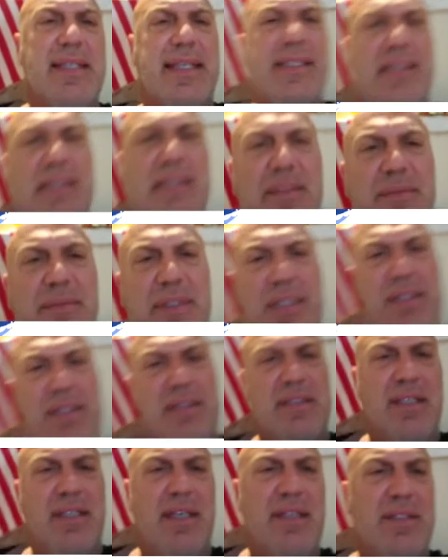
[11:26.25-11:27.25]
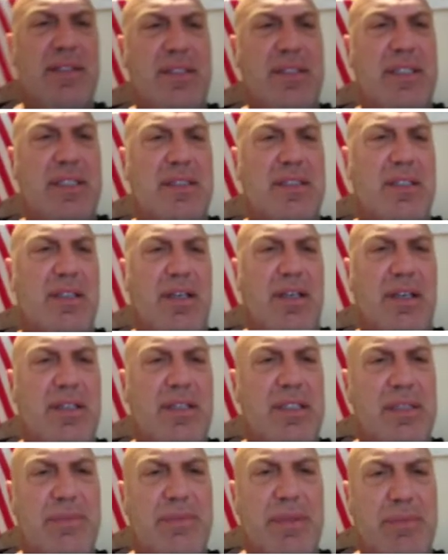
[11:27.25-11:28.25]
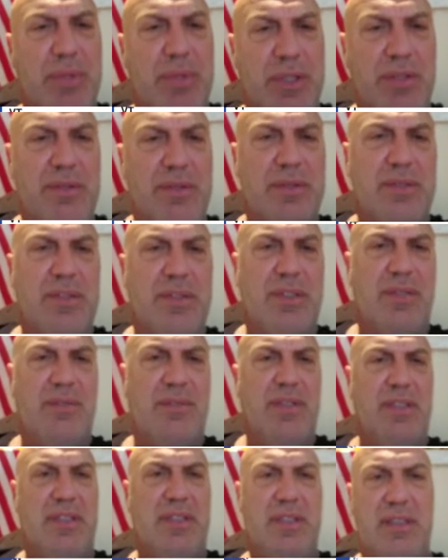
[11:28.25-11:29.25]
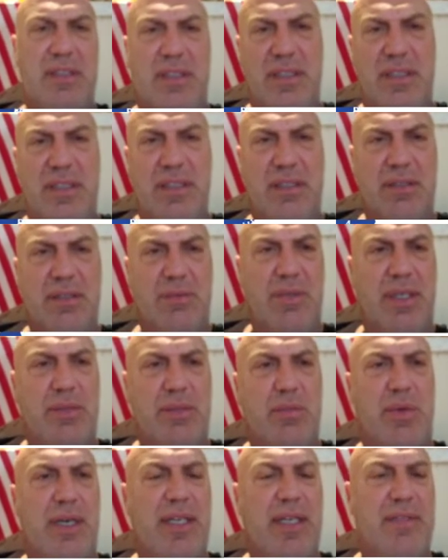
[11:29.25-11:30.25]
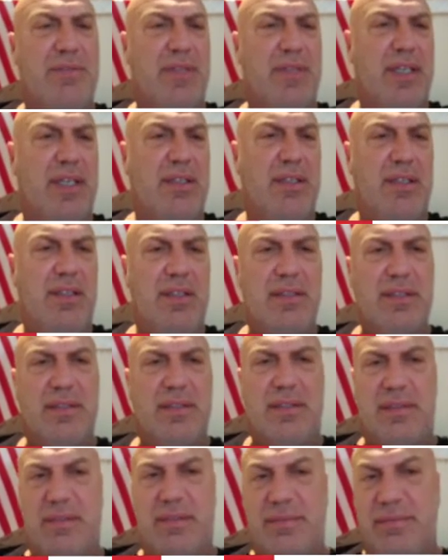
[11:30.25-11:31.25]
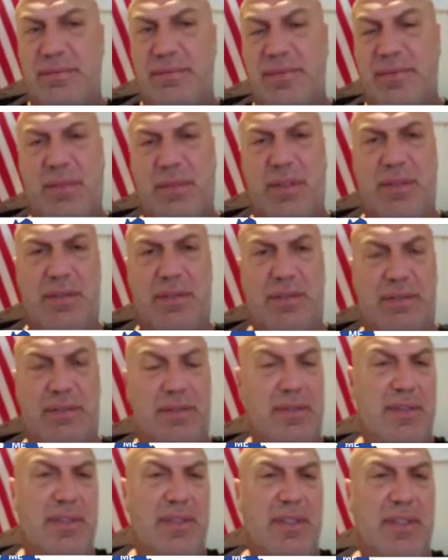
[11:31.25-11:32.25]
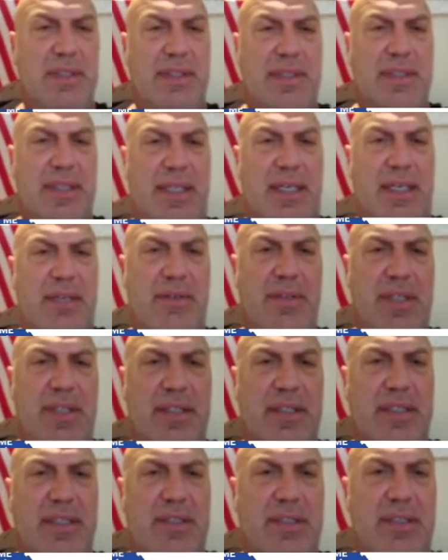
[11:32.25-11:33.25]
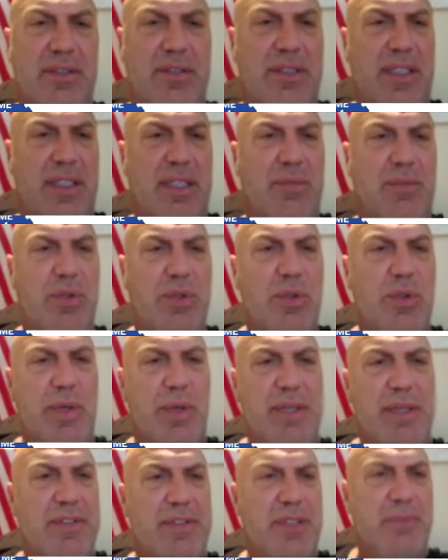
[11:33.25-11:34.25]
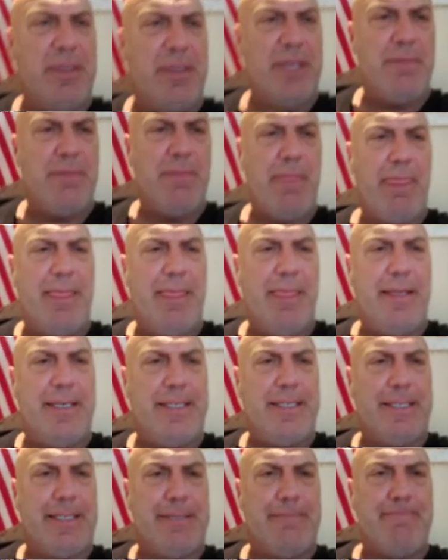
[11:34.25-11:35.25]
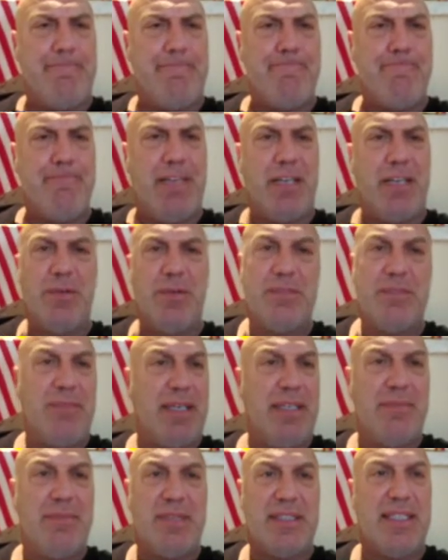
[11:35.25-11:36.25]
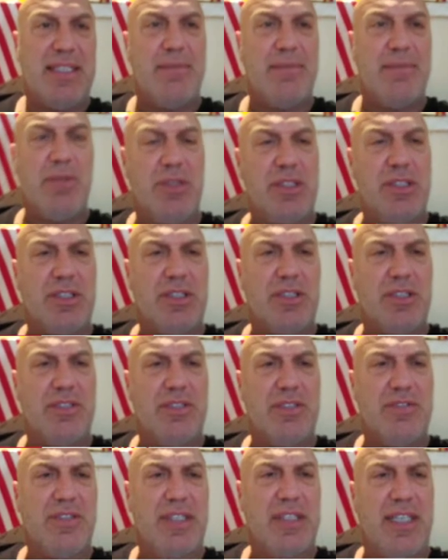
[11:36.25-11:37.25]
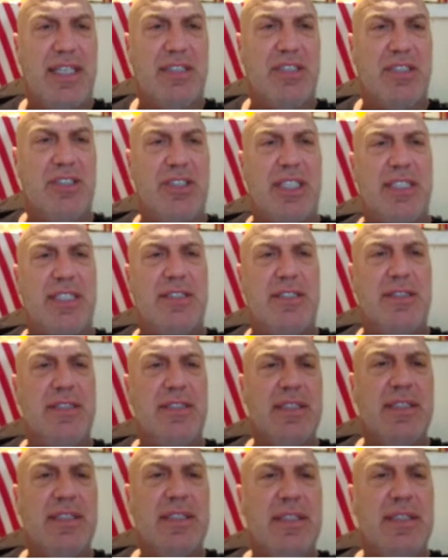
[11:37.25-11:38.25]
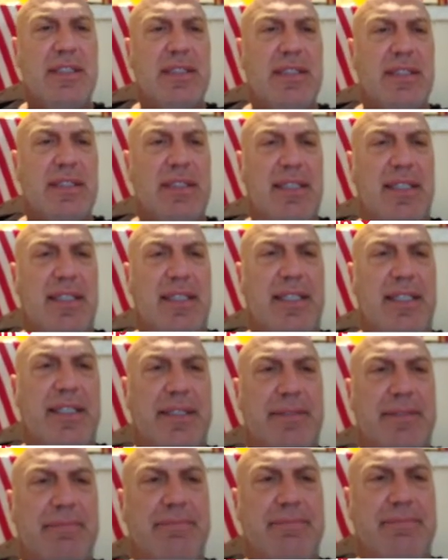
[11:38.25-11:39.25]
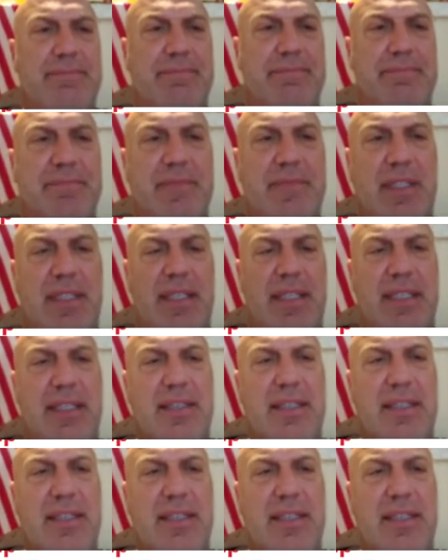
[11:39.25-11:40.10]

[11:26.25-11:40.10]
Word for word: and some of these other states are, are gonna be blue. So this is the the red wave they call it, or or I don't think this looks like a blue wave to me. Um, anyways, my name is Samuel Ezerzer for the SE channel. Um, like I